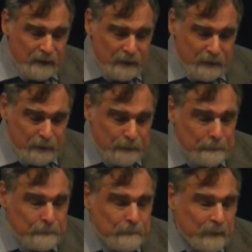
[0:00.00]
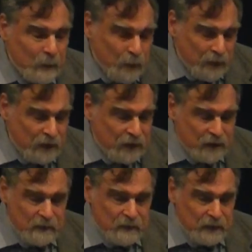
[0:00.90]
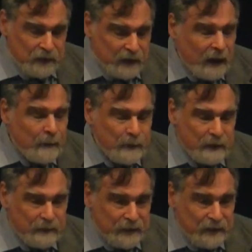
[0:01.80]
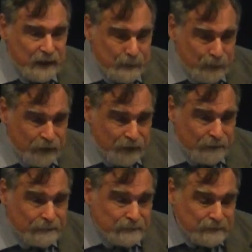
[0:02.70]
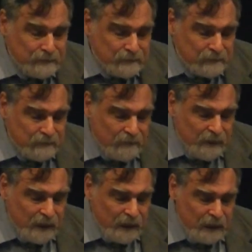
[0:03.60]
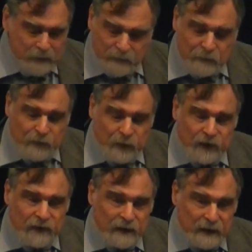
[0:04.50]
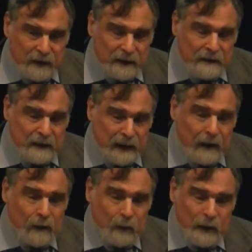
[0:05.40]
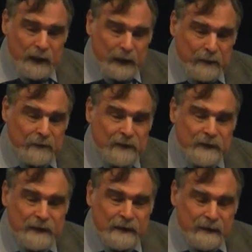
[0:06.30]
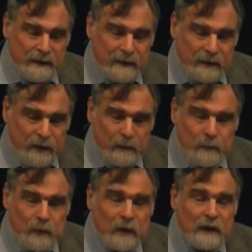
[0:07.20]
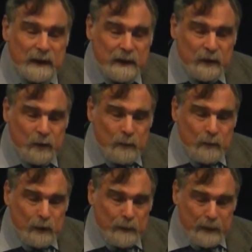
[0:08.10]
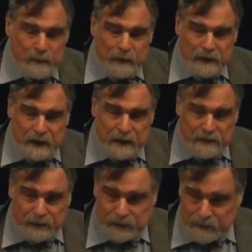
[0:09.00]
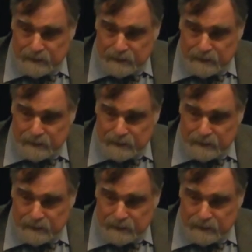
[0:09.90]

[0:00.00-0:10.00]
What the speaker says: with just a couple of examples. And fortunately, now we have the brilliant new book by Bryn Gifford,